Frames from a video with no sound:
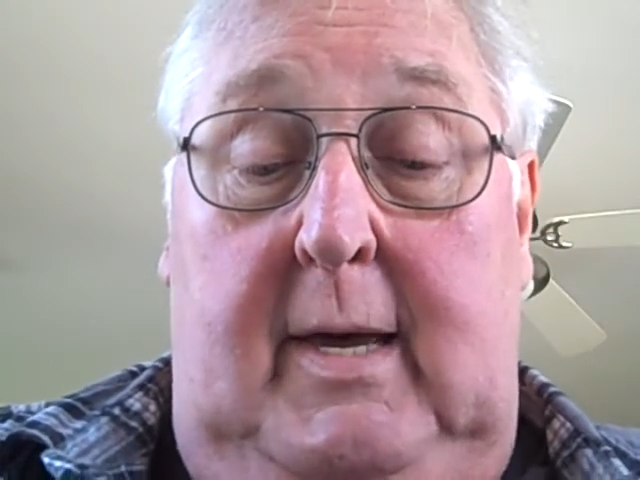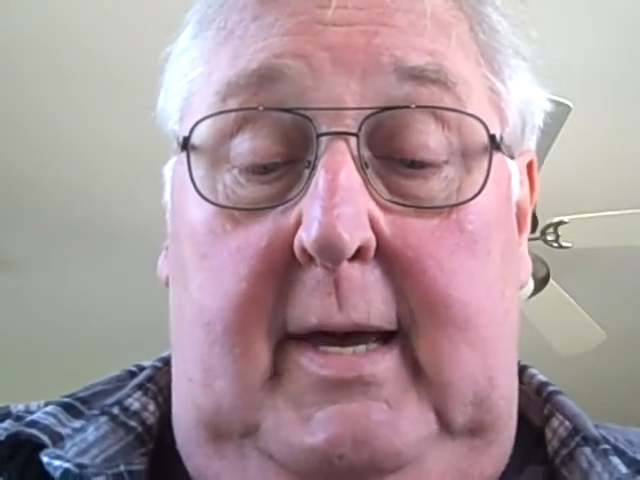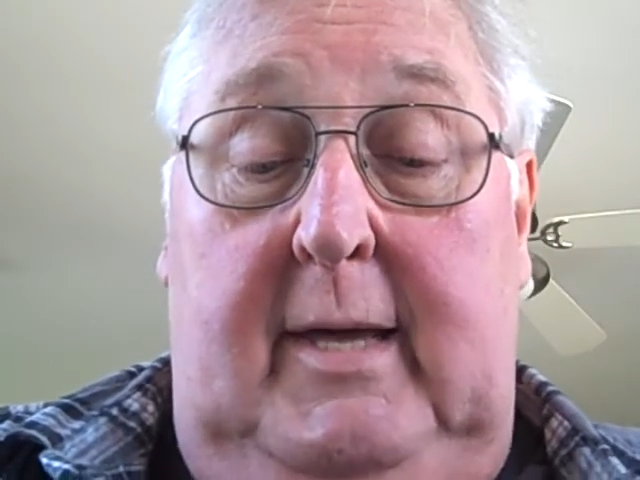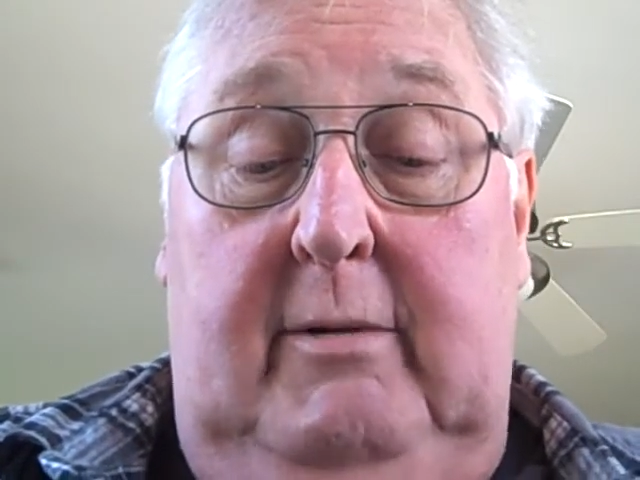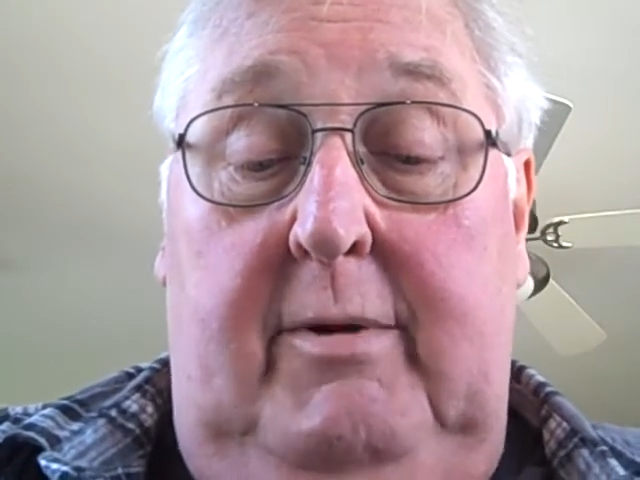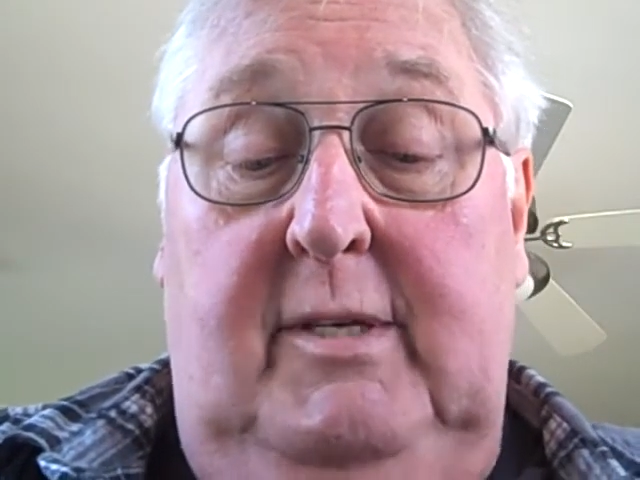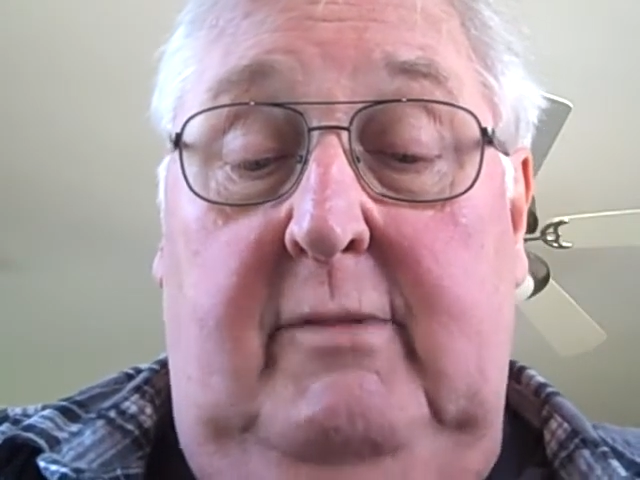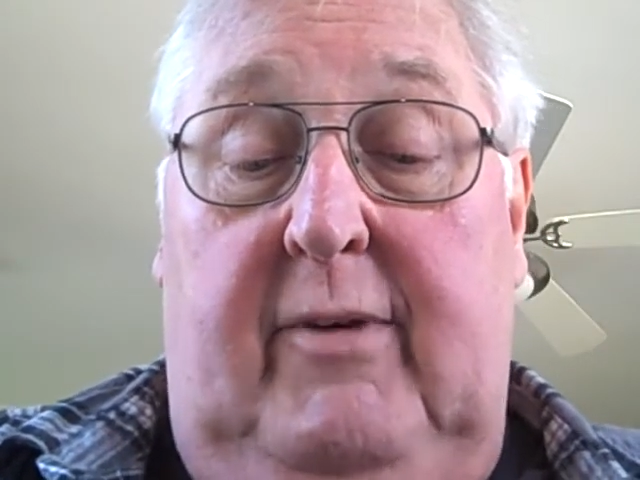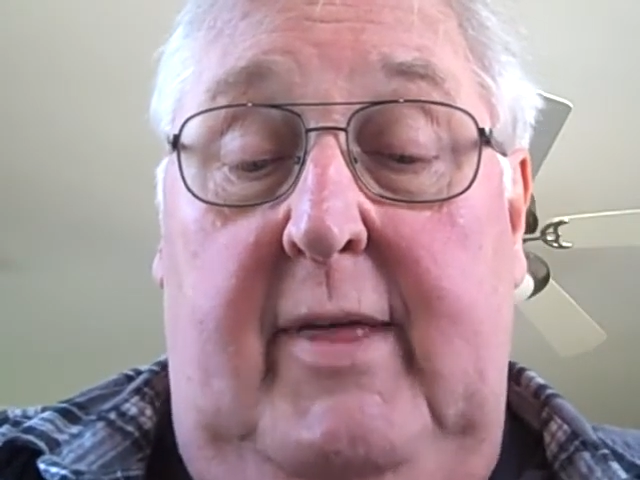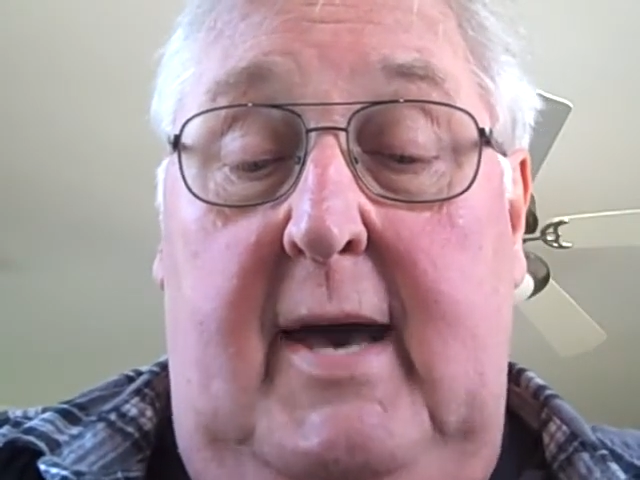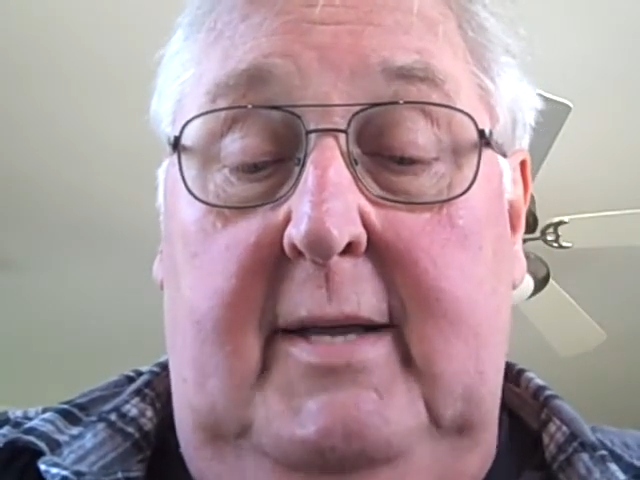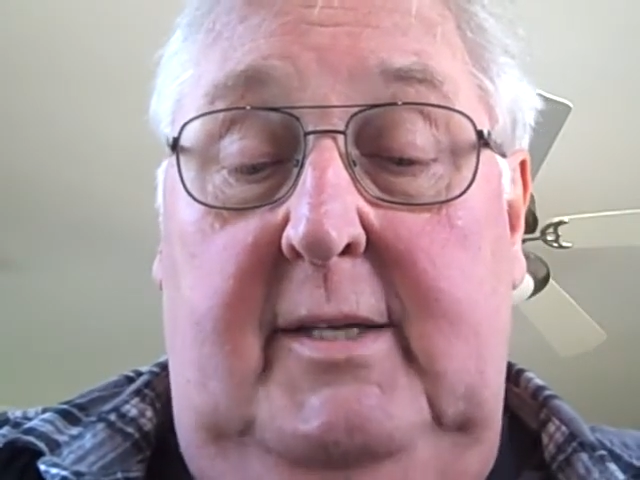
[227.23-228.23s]
and the reason for
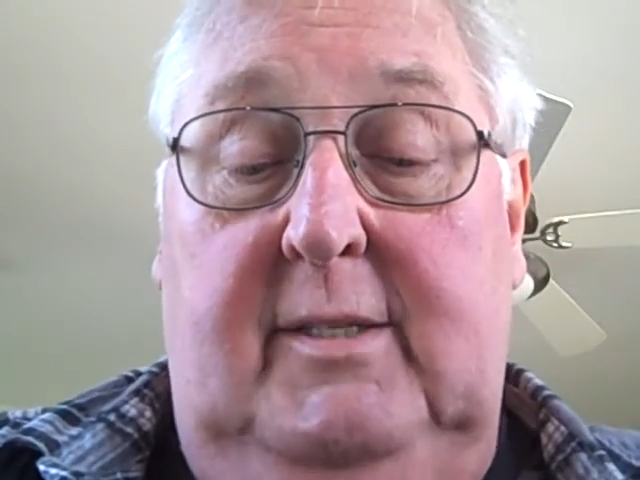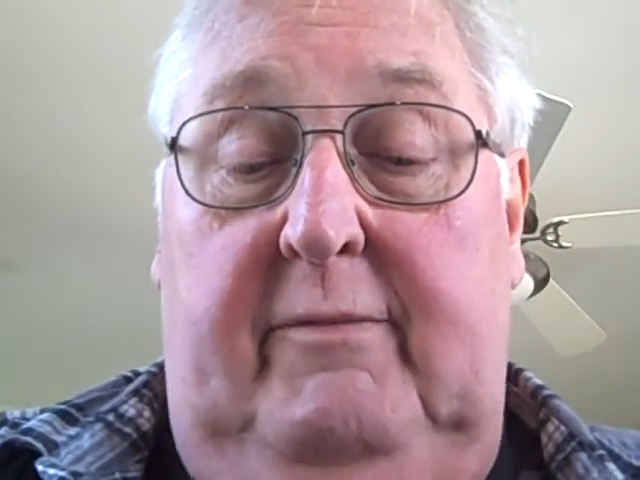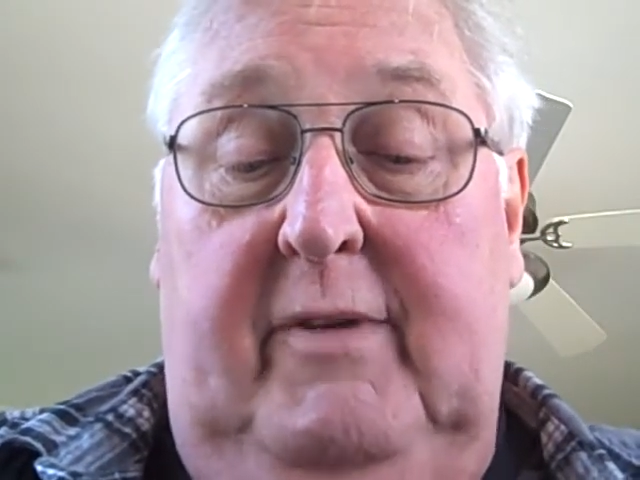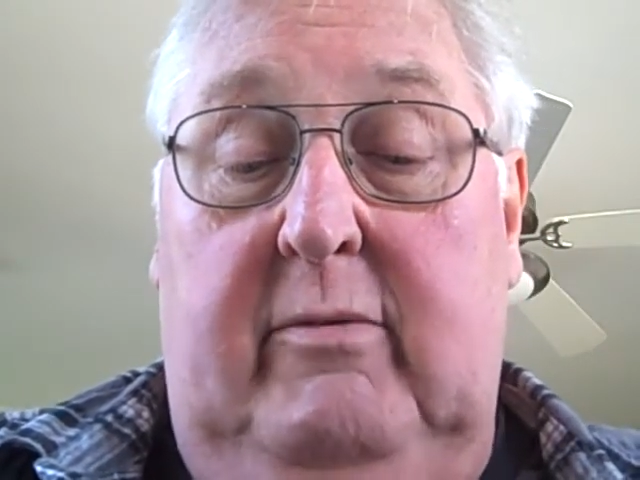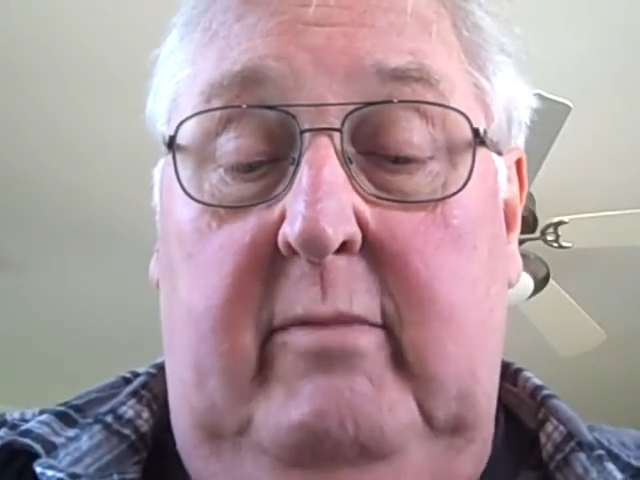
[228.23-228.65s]
that is, if you